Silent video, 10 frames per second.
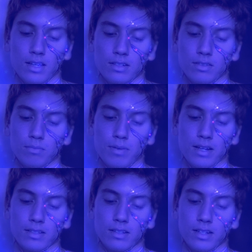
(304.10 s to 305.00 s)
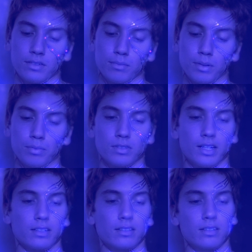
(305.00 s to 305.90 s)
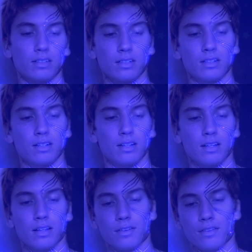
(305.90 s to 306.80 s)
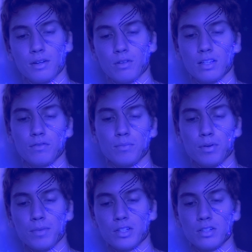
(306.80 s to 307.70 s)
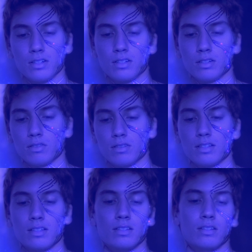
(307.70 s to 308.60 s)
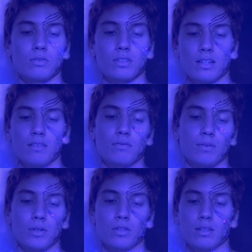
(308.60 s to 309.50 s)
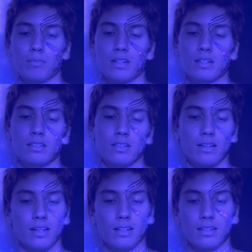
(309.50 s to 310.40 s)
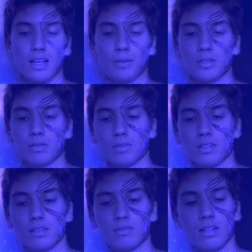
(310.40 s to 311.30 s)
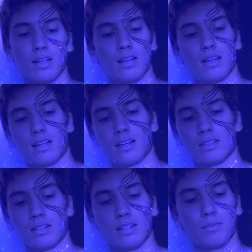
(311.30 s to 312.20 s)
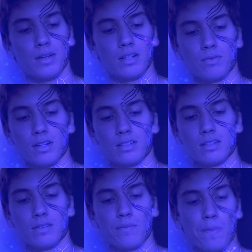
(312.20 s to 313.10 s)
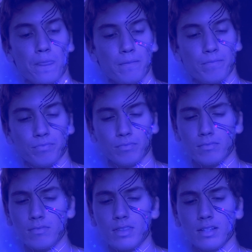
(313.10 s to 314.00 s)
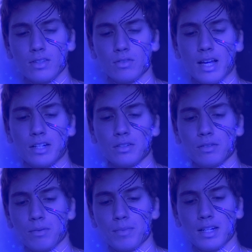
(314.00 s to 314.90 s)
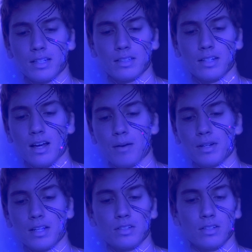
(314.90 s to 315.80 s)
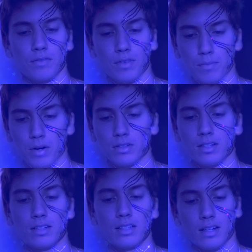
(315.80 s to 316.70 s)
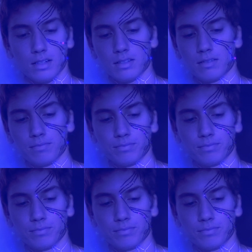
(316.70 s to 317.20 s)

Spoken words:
Council passed the Lesser Peoples Act, they were given permission to disassociate from earthly pigs and establish themselves as an independent race, though naturally remaining a denomination of the Meritadicas.